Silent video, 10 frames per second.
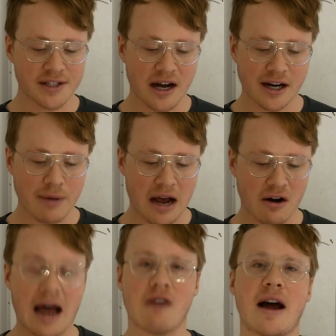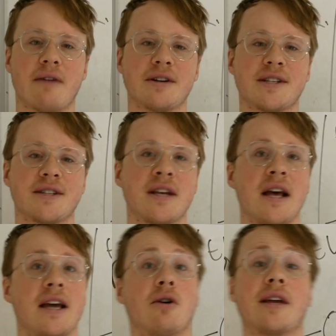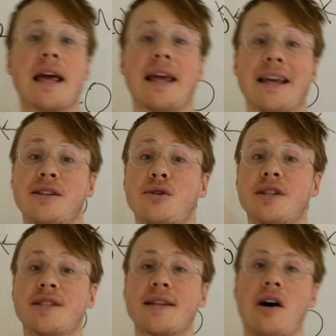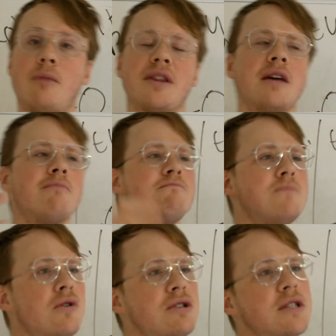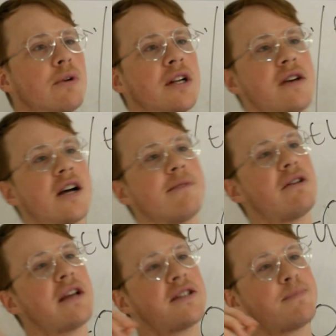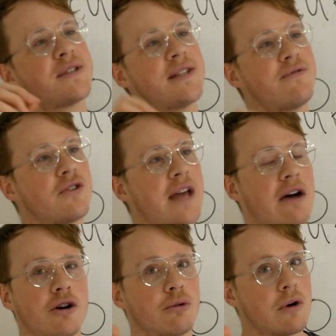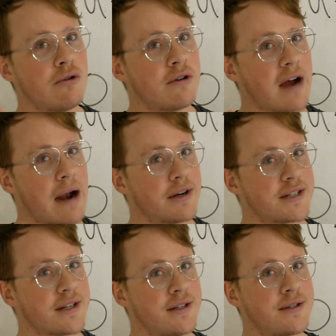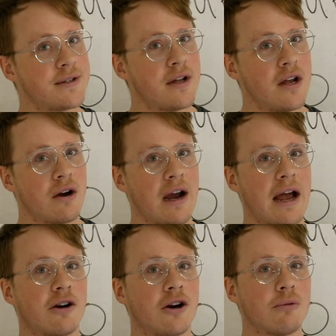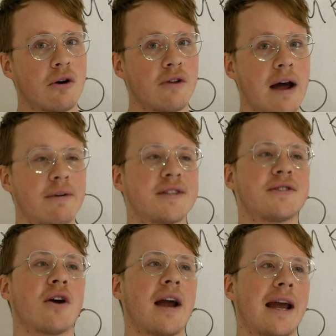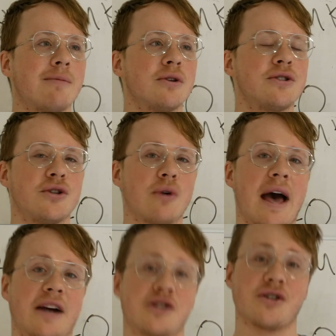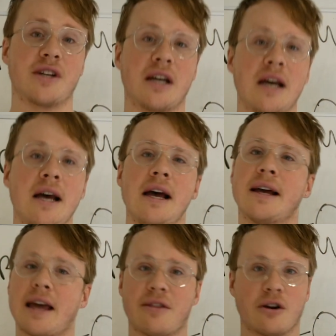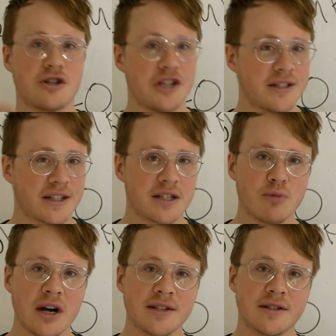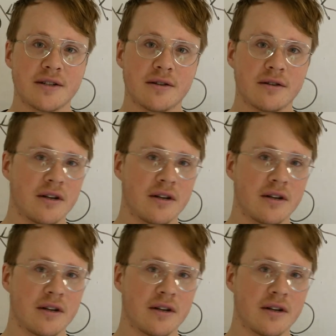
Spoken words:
to talk about how viruses, get into the cell, but then mostly we're going to talk about specifically how coronaviruses are able to actually get their genes expressed,